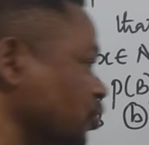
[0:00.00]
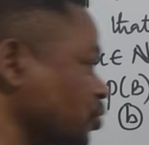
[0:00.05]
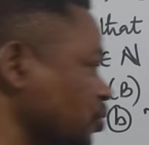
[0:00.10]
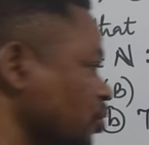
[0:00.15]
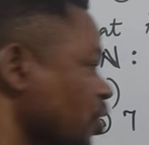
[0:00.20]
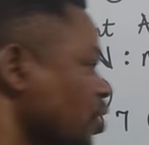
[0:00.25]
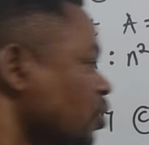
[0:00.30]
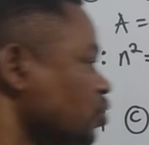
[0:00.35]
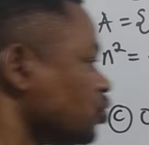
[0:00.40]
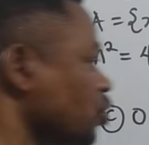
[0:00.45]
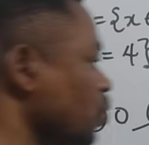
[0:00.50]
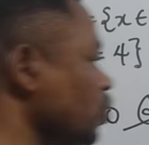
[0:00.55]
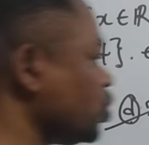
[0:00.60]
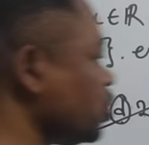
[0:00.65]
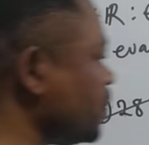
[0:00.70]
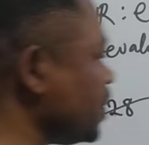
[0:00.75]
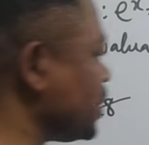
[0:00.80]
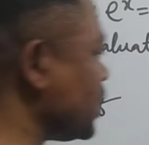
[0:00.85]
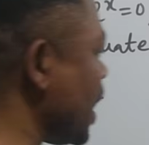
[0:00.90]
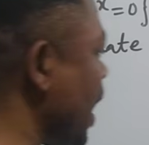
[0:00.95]
2. So which
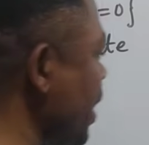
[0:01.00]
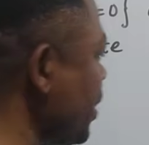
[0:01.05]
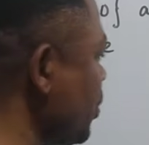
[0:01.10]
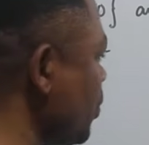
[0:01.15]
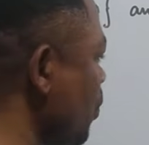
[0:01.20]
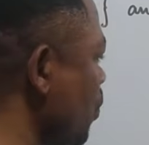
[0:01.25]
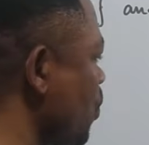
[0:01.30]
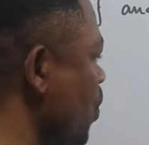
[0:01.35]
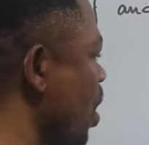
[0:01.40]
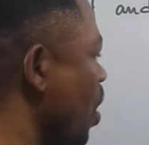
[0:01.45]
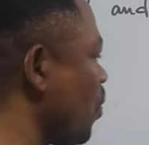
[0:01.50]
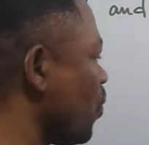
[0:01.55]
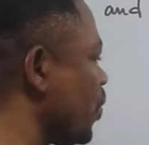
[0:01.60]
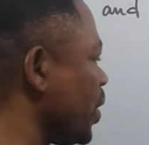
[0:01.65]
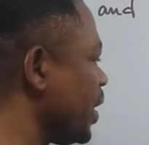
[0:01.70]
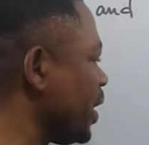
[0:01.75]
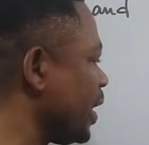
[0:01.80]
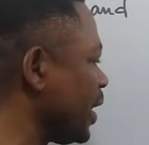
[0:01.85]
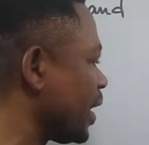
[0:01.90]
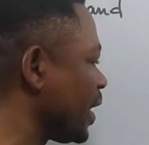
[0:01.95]
means anywhere
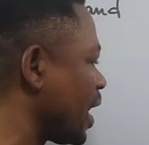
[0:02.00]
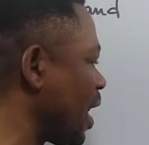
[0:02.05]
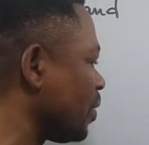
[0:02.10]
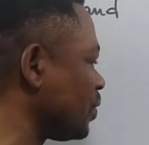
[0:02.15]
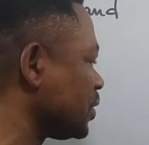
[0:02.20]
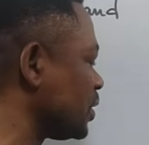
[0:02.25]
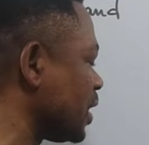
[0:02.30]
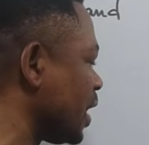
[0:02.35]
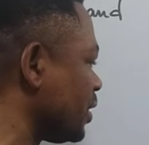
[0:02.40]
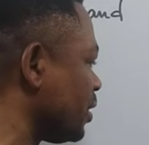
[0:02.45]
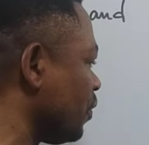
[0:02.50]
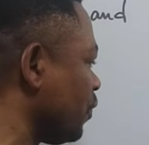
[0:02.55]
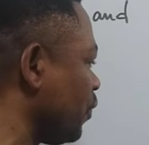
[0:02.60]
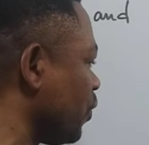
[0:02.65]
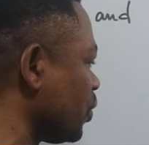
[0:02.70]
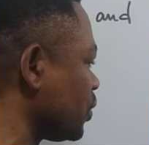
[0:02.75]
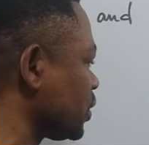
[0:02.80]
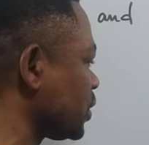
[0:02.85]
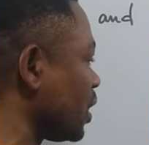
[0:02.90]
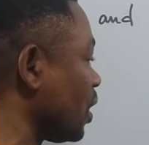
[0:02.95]
we encounter the
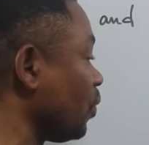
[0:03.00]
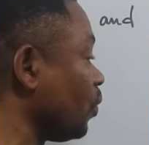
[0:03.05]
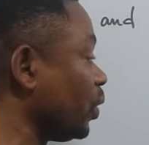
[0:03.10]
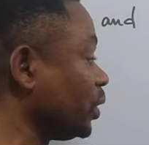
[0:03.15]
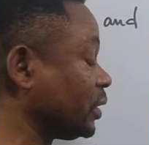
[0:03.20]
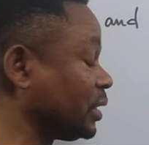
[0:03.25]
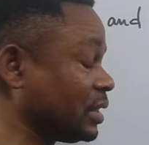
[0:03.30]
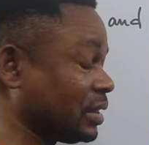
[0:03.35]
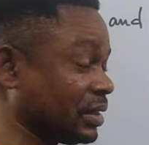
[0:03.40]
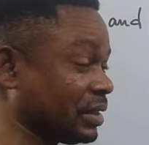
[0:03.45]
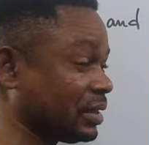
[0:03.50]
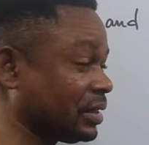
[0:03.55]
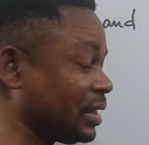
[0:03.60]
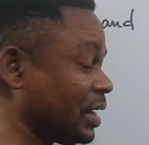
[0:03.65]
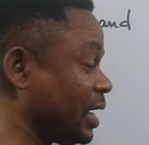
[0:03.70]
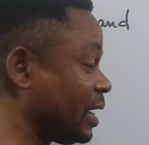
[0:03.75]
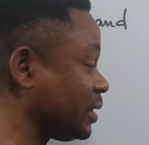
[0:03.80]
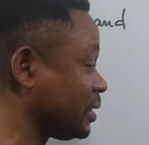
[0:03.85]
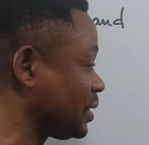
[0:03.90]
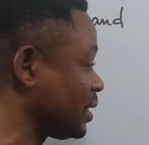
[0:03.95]
first term, what is it?
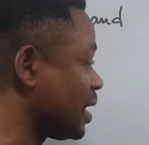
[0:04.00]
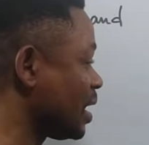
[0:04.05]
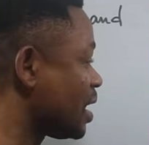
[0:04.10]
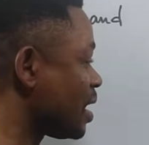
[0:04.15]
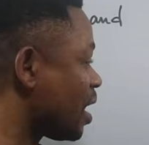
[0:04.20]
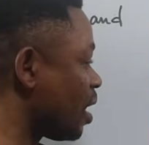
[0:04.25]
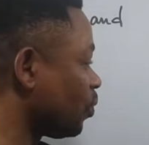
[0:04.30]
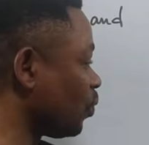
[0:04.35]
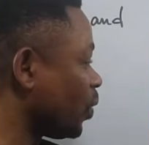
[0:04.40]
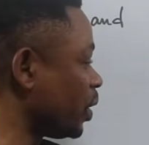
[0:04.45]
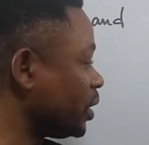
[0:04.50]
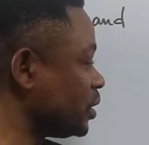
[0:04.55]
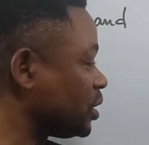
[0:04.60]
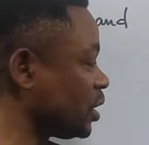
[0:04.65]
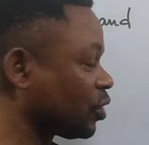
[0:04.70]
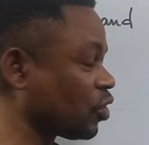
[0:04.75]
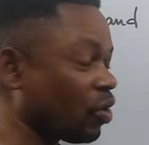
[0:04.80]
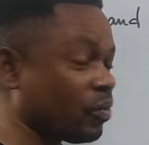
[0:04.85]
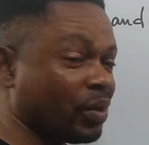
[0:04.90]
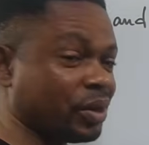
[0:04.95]
8. And what is
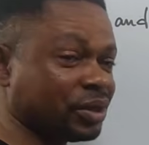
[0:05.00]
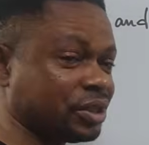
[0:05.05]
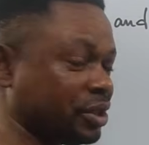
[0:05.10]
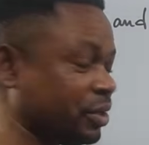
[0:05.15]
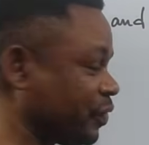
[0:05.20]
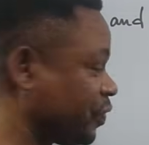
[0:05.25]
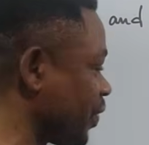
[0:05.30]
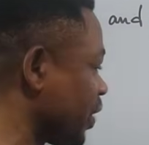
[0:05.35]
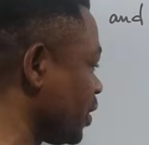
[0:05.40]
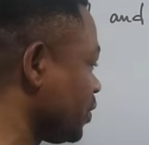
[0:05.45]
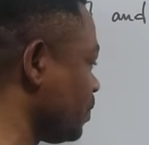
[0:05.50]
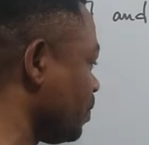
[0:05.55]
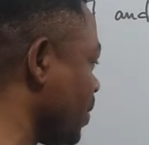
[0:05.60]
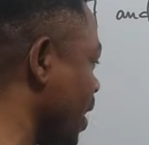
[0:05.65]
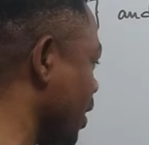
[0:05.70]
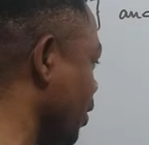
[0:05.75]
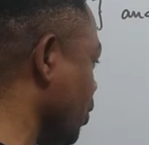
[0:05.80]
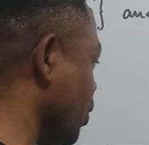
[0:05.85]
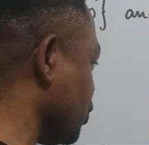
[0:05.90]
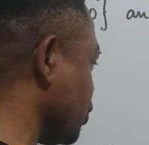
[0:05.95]
the common difference?
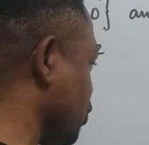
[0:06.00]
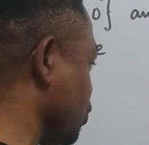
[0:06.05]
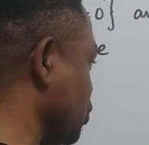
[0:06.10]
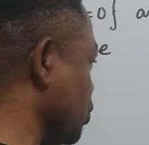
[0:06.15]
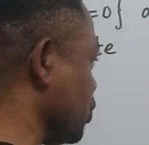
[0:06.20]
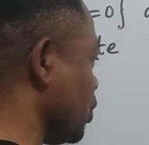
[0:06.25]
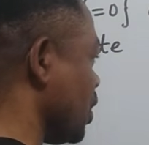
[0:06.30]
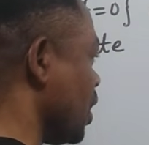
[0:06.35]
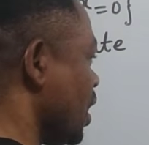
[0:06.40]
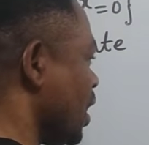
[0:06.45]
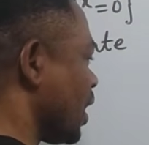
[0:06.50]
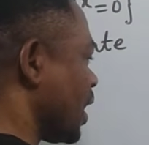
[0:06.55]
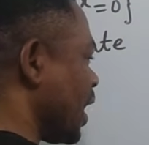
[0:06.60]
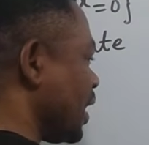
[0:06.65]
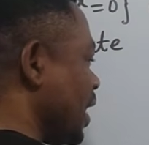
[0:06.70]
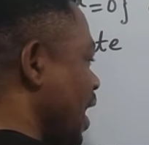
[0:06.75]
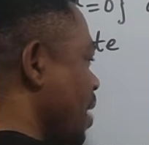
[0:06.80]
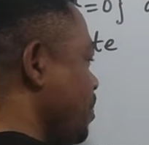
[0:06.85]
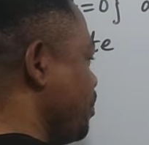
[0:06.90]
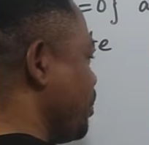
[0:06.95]
Minus 2.
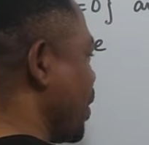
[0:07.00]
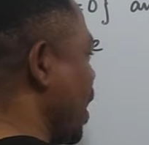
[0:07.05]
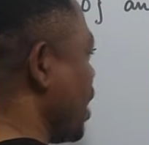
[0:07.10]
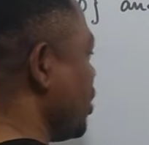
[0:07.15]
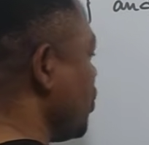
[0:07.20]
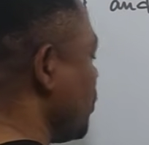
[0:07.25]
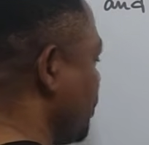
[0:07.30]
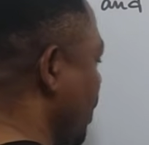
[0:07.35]
Can you